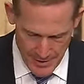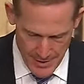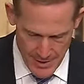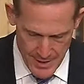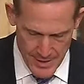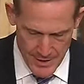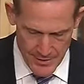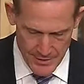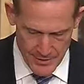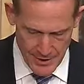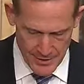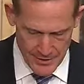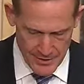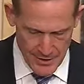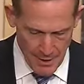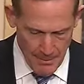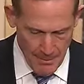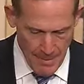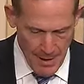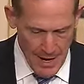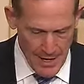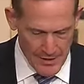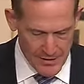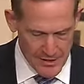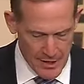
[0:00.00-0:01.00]
since
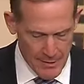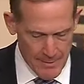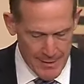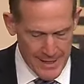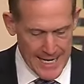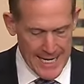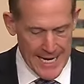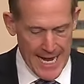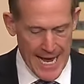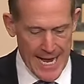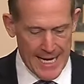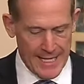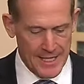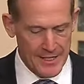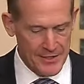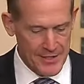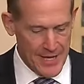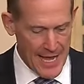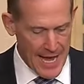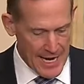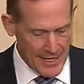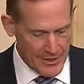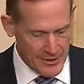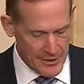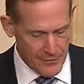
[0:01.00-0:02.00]
Hamas committed heinous
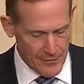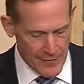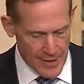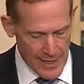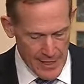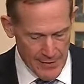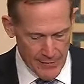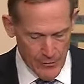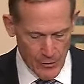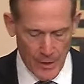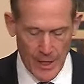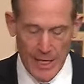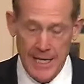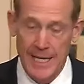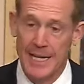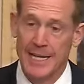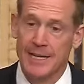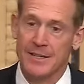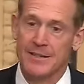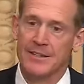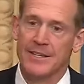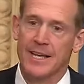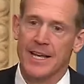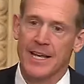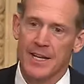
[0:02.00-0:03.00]
acts of evil
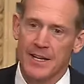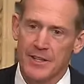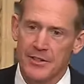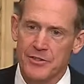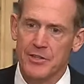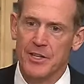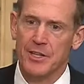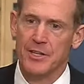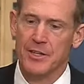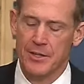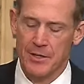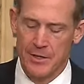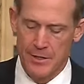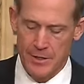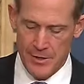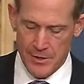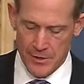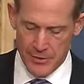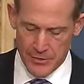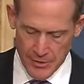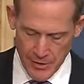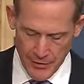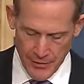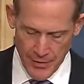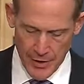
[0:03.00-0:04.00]
against innocent
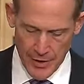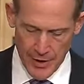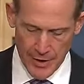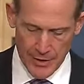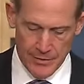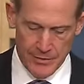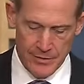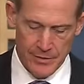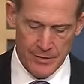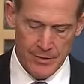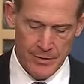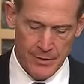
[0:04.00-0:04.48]
civilians.